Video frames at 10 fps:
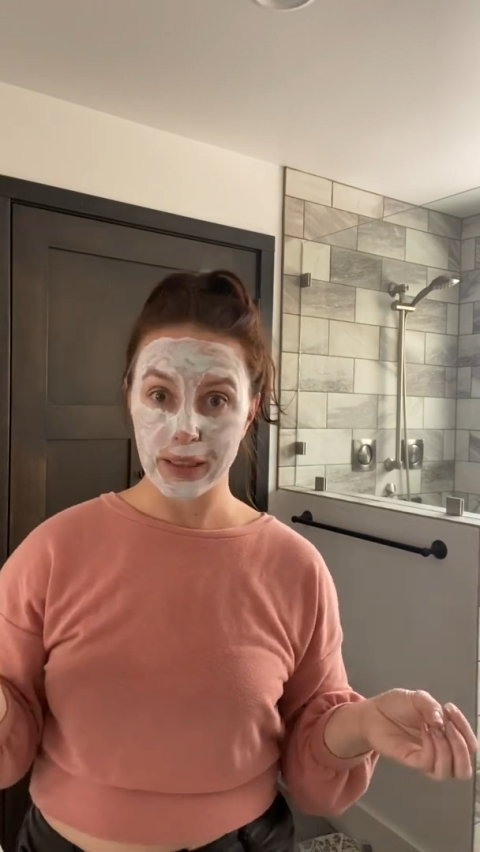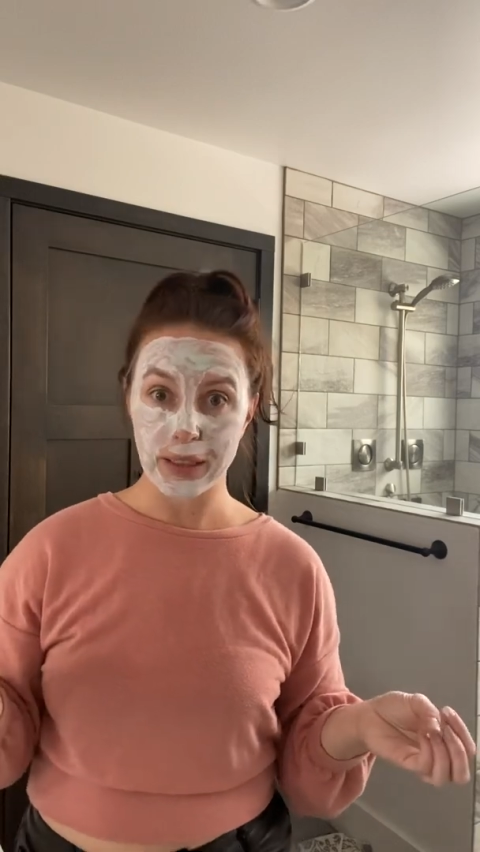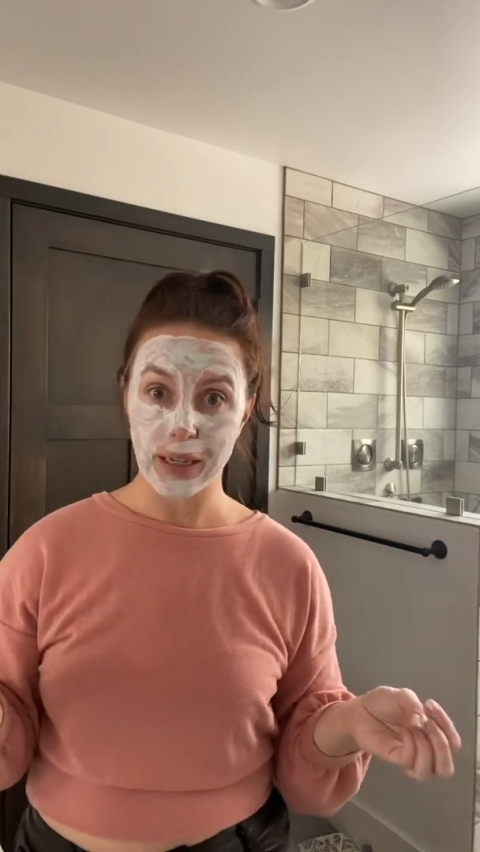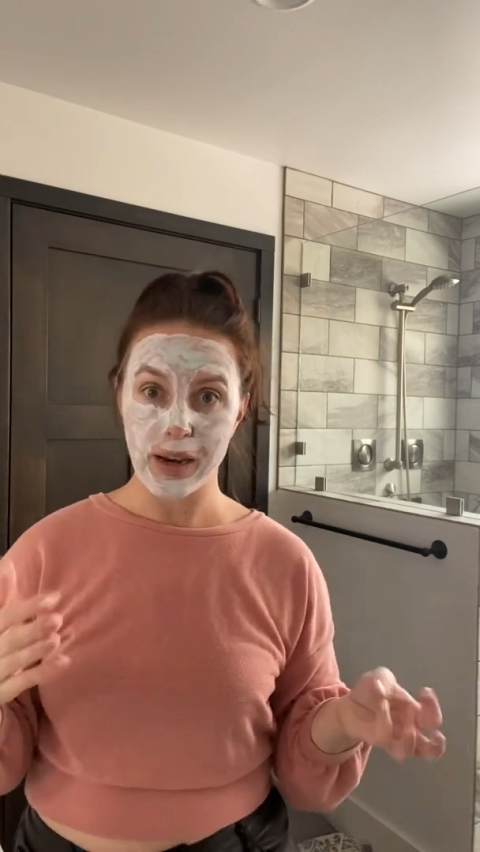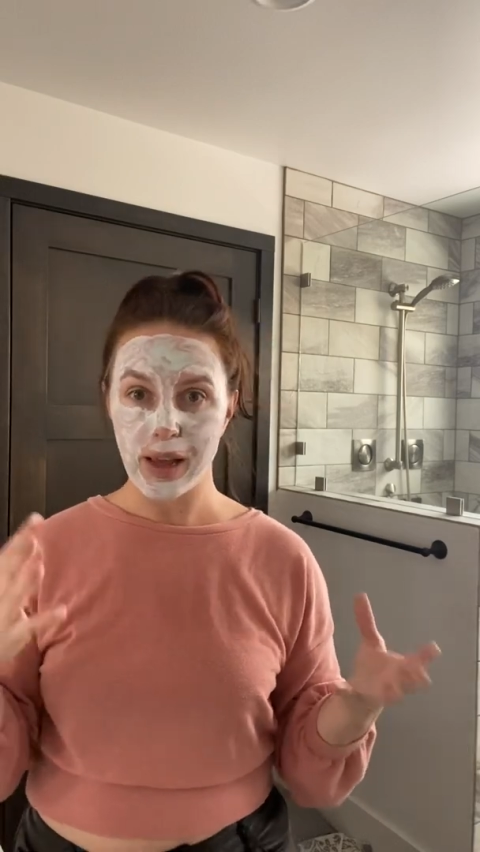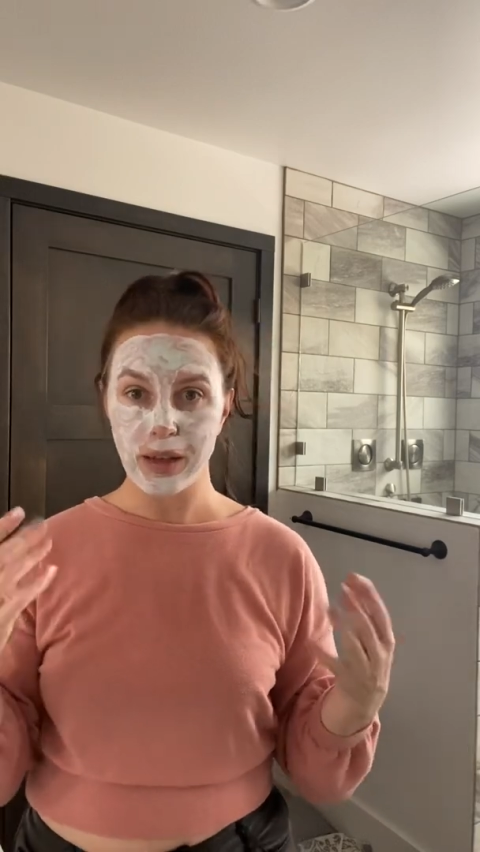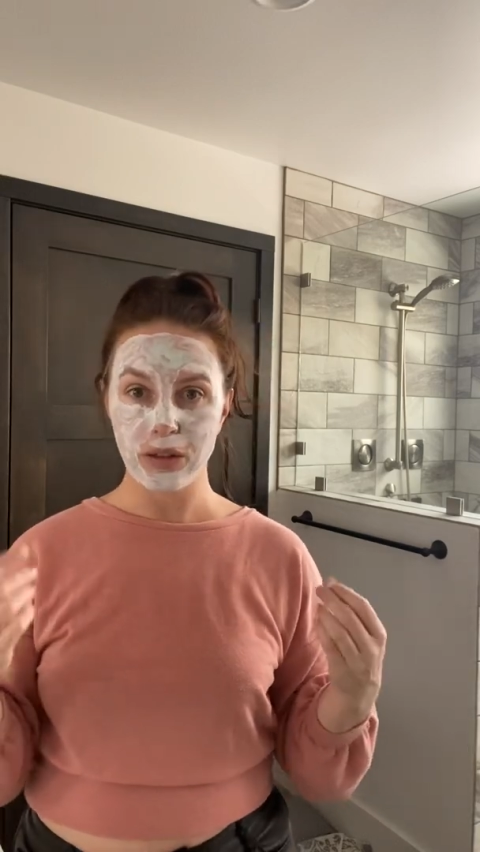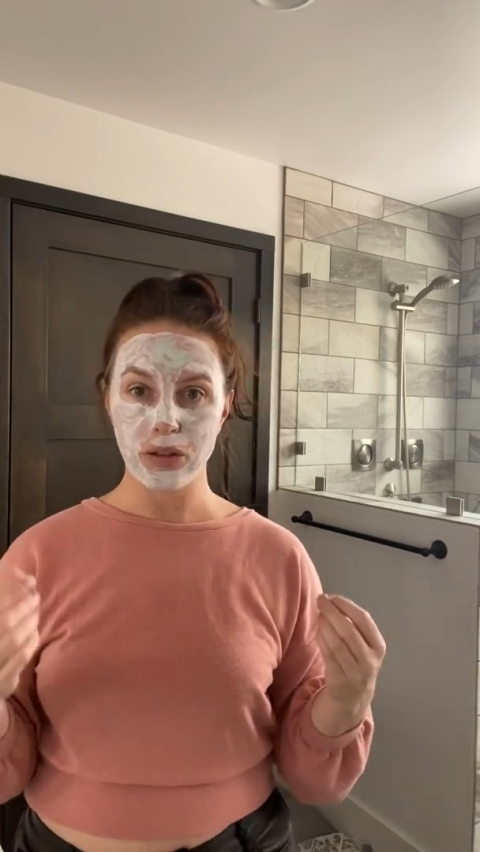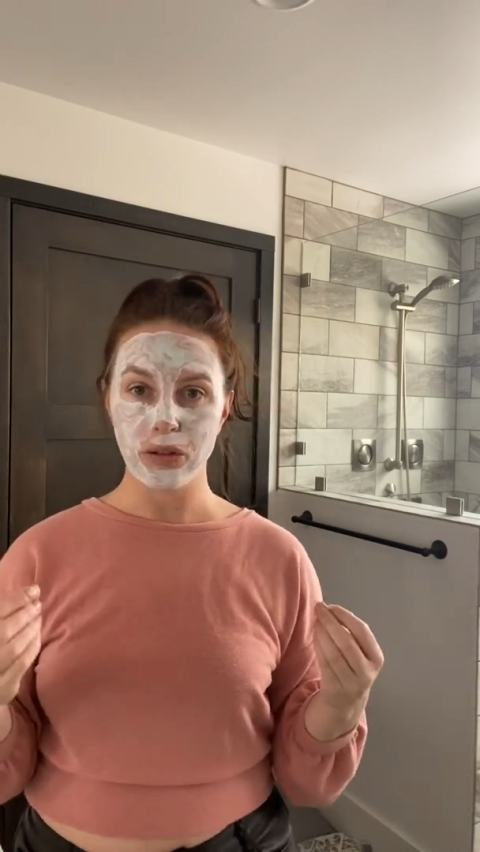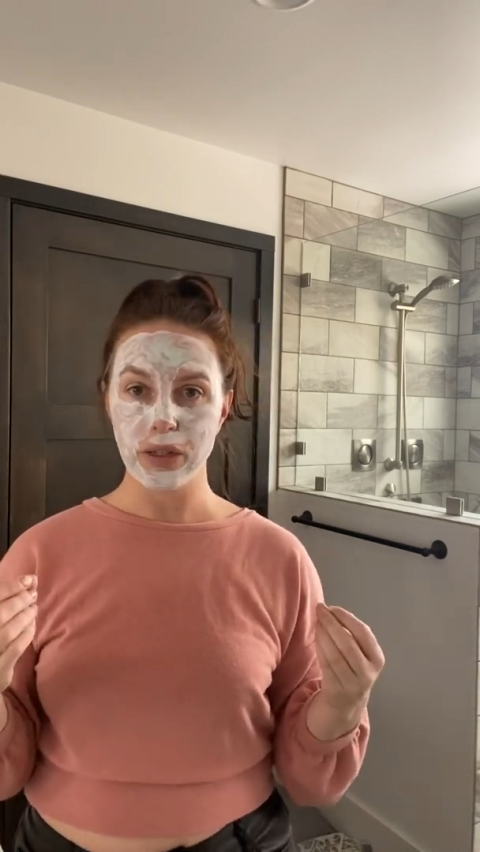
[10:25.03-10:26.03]
a Sunday
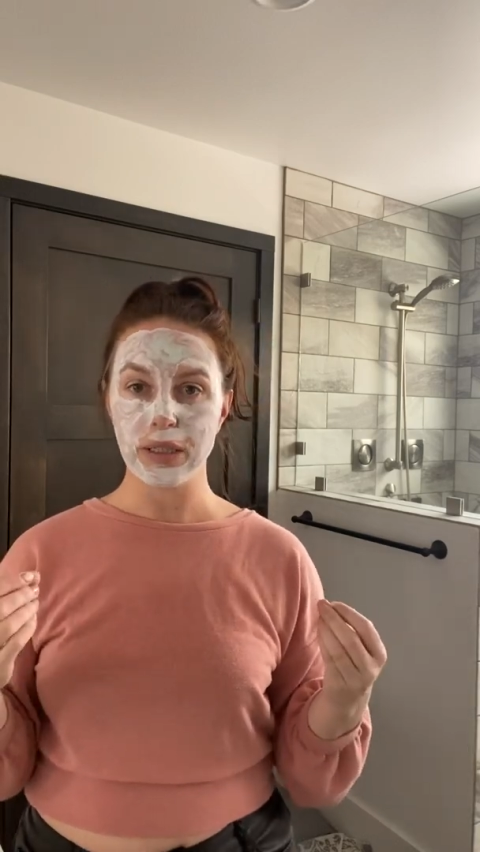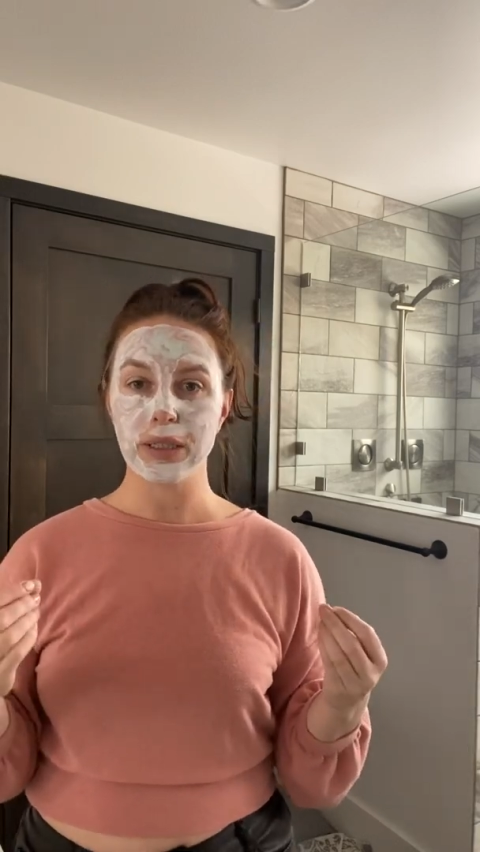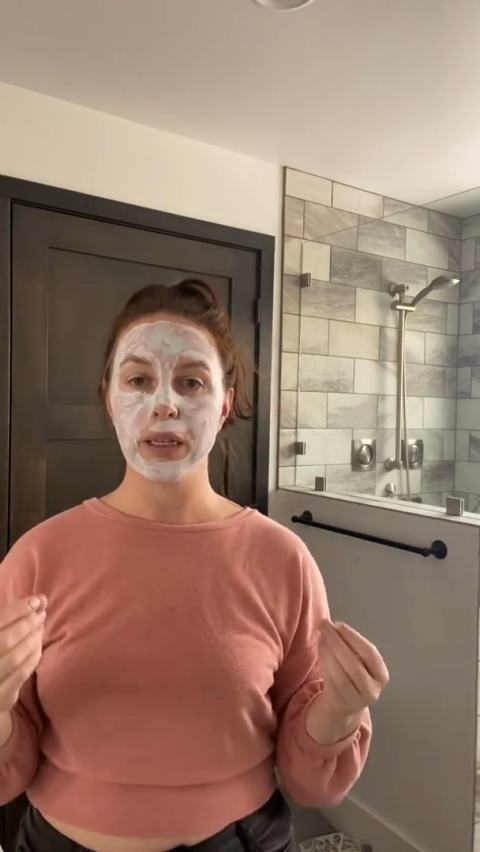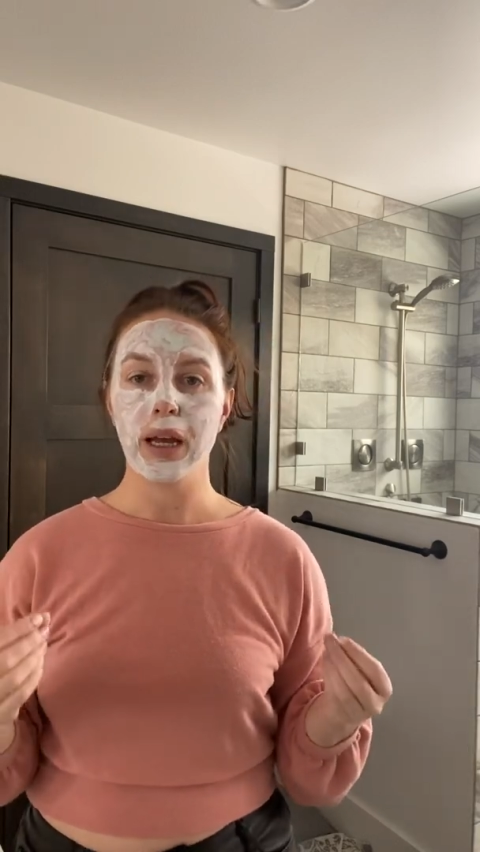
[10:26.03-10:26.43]
and do this,